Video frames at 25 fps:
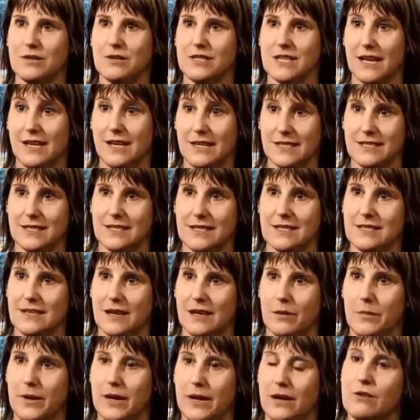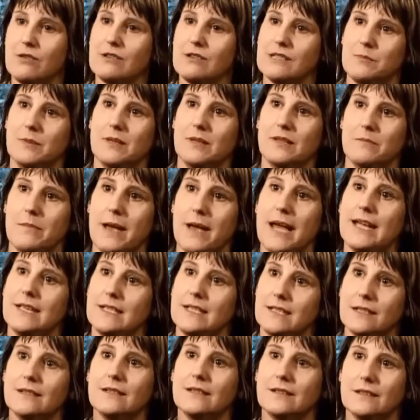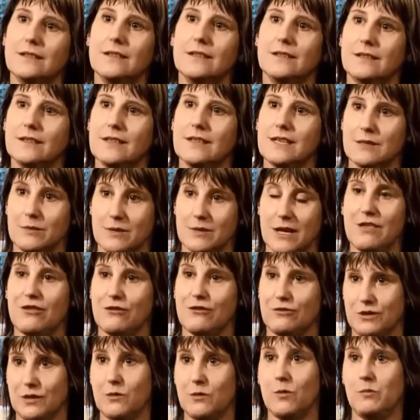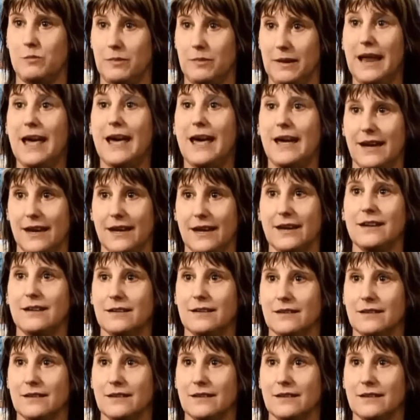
on dialysis and I'd be in a hospital bed. That's what I thought it would be like.